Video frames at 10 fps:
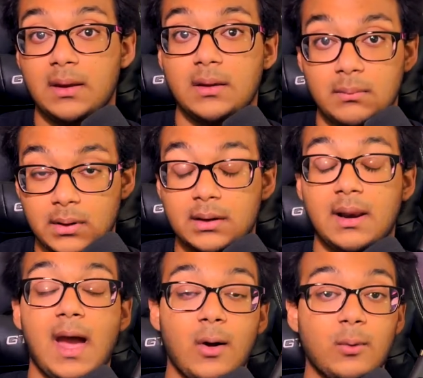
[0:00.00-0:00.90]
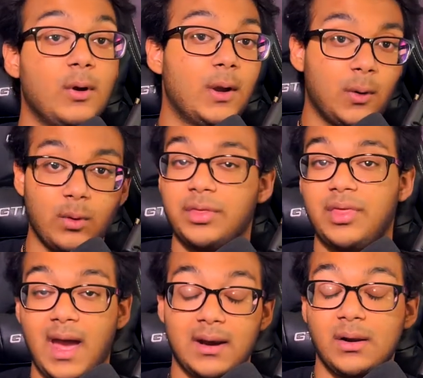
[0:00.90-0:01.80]
But now with
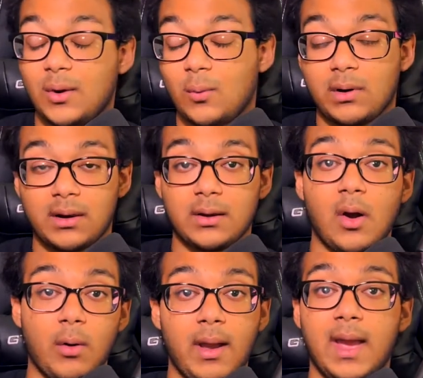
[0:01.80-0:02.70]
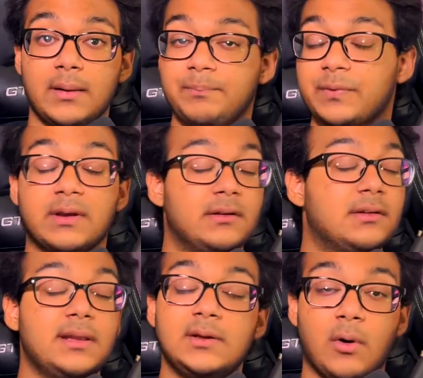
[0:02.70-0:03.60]
that, we're going to go ahead,
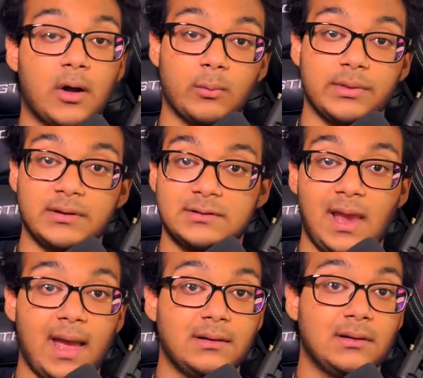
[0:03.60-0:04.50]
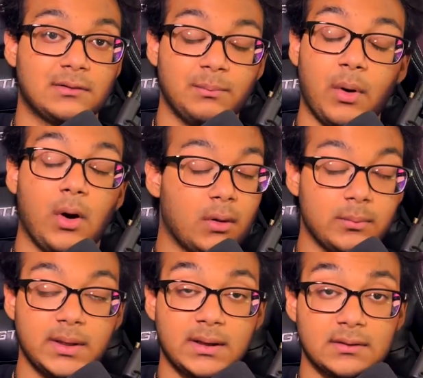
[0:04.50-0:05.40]
continue on with the sadness ball,
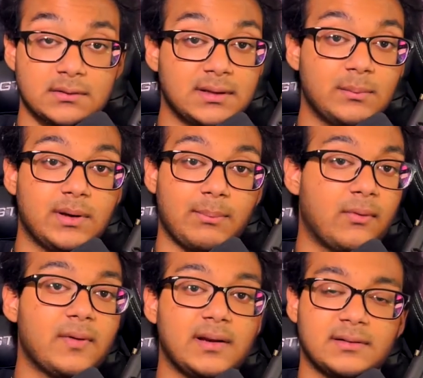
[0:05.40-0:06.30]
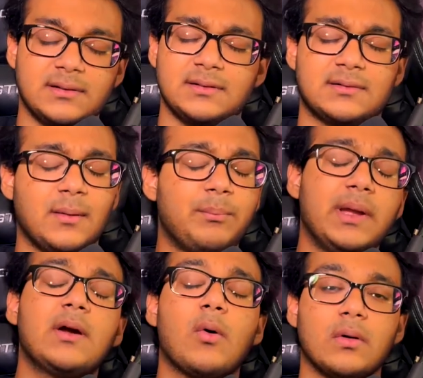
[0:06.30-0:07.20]
because sleep deprivation is just a
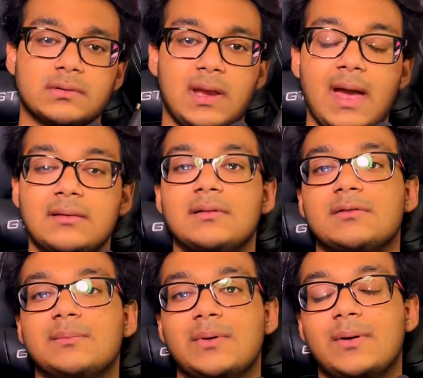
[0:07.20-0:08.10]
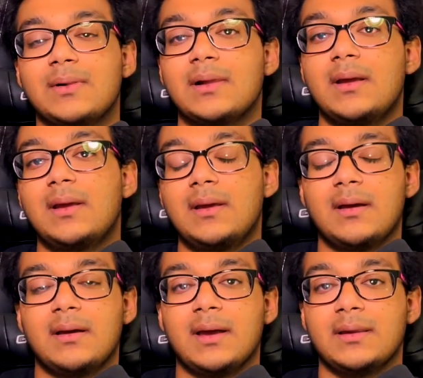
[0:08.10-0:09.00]
big old sadness ball.
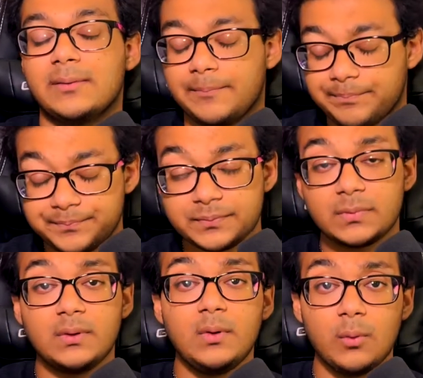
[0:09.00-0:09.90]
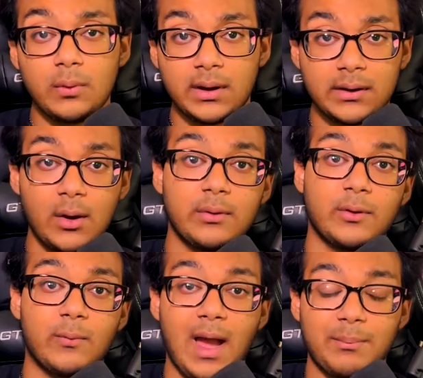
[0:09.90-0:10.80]
And we're going to go to the
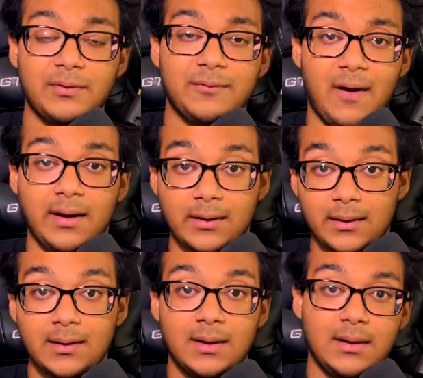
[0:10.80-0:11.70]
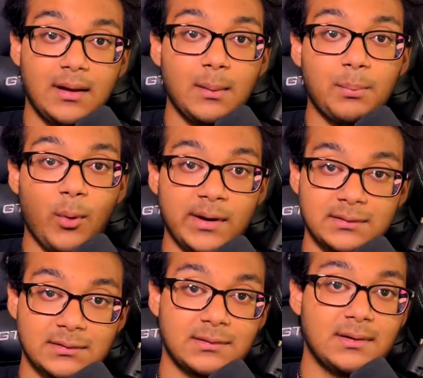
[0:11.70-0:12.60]
rapid fire points